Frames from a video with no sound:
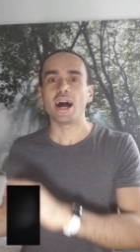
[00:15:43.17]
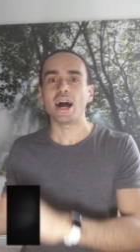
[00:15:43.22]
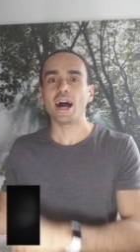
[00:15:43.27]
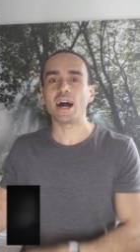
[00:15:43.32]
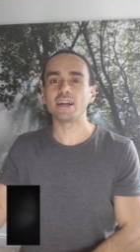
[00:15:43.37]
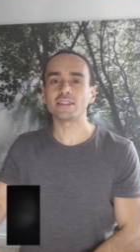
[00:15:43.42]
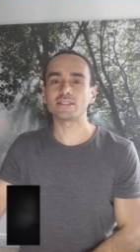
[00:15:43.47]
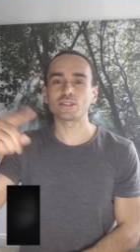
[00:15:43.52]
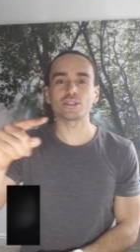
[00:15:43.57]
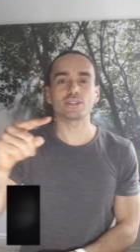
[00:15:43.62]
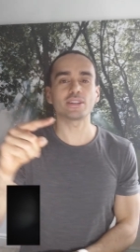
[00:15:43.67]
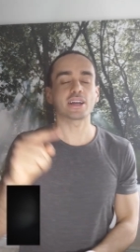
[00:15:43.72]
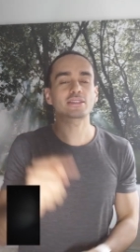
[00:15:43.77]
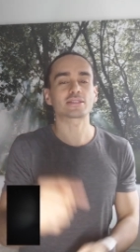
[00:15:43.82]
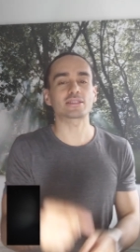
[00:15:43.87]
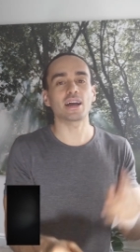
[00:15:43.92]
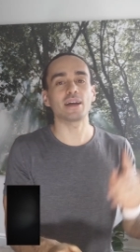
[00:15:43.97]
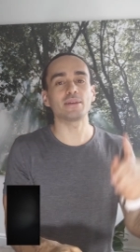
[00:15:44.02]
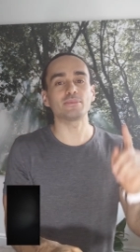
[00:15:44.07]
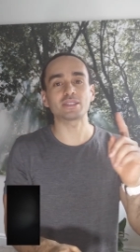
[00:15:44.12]
Until next
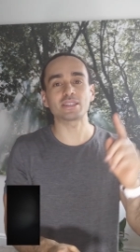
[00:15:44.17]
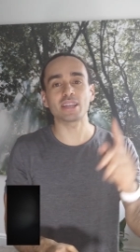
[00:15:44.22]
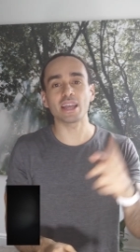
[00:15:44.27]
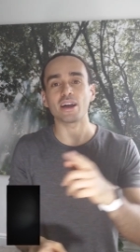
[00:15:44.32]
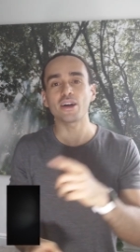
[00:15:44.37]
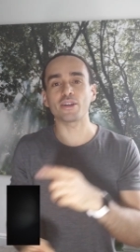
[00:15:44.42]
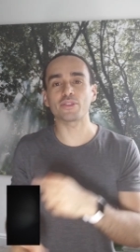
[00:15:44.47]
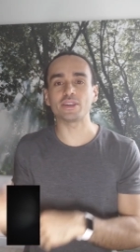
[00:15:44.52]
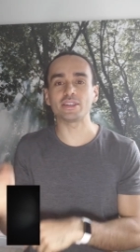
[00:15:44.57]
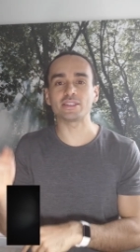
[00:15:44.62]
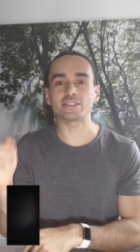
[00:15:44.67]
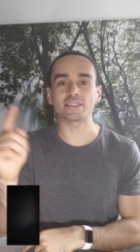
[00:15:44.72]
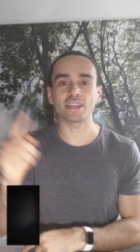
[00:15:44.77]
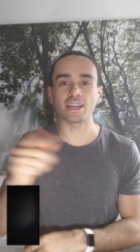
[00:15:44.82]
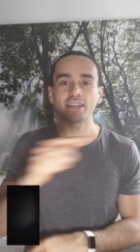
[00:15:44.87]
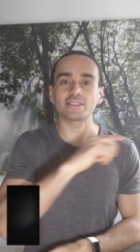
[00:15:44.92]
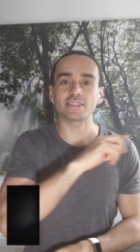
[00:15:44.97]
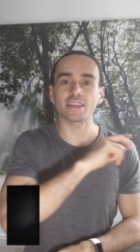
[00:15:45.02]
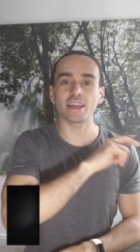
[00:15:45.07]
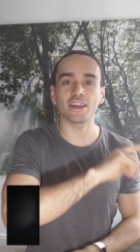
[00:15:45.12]
time, stay healthy,
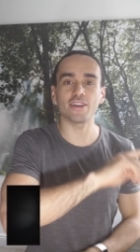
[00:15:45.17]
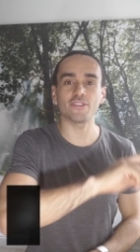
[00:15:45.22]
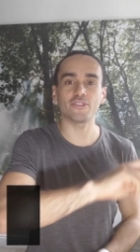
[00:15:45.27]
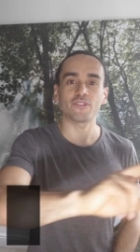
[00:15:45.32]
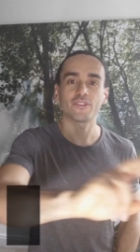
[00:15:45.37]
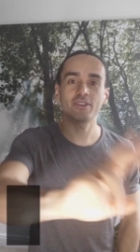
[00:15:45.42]
stay safe.